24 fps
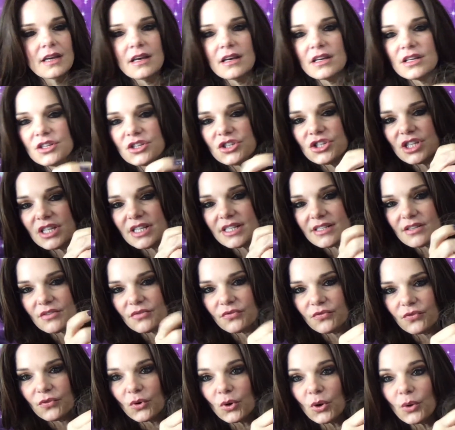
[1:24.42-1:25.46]
She is a
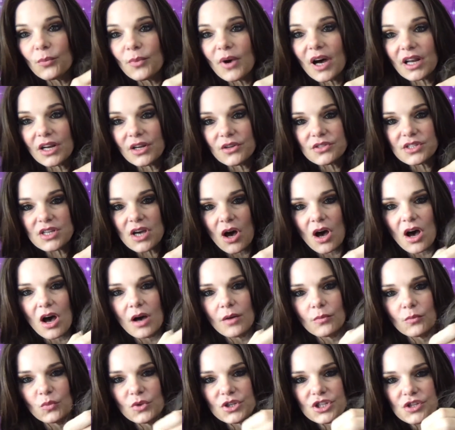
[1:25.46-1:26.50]
full mono
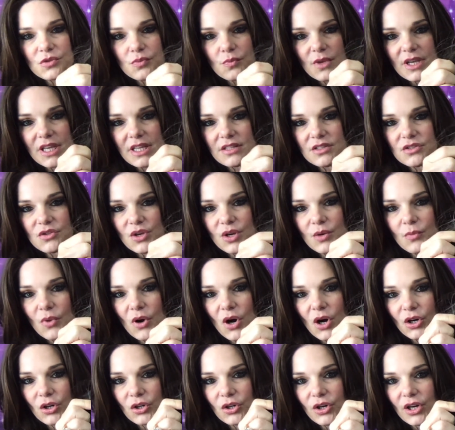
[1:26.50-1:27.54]
top, which means you can
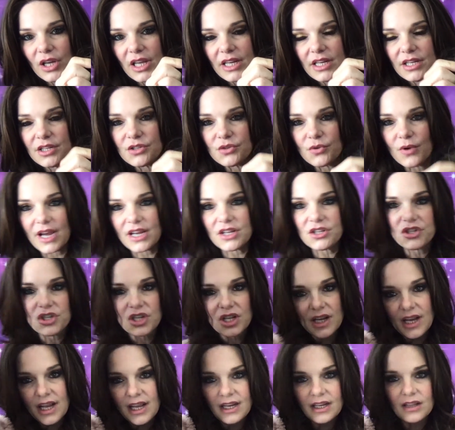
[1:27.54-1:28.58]
part her any direction
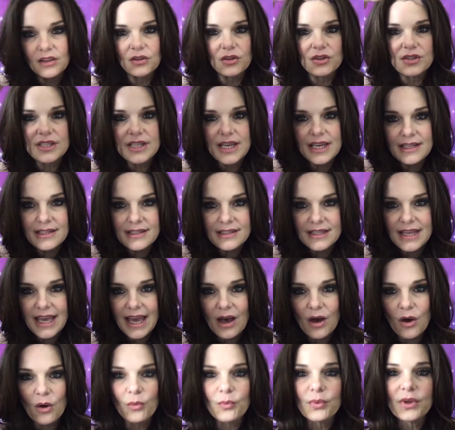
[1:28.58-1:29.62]
and it looks like
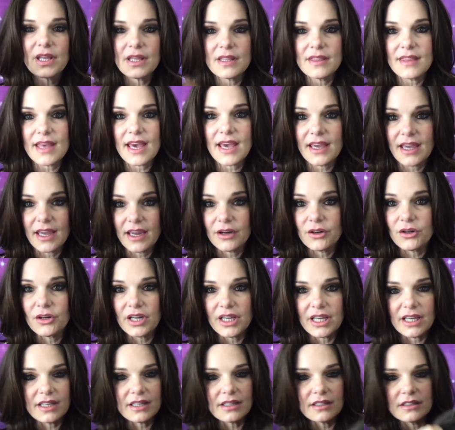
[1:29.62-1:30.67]
scalp in that
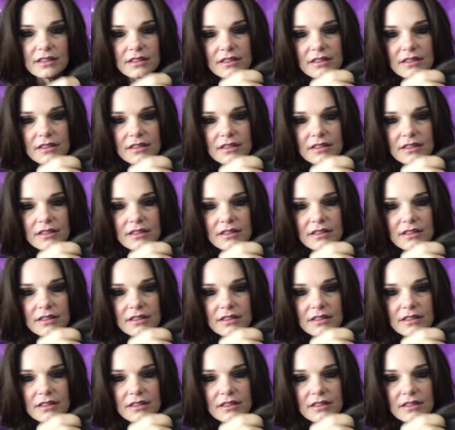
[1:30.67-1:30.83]
area.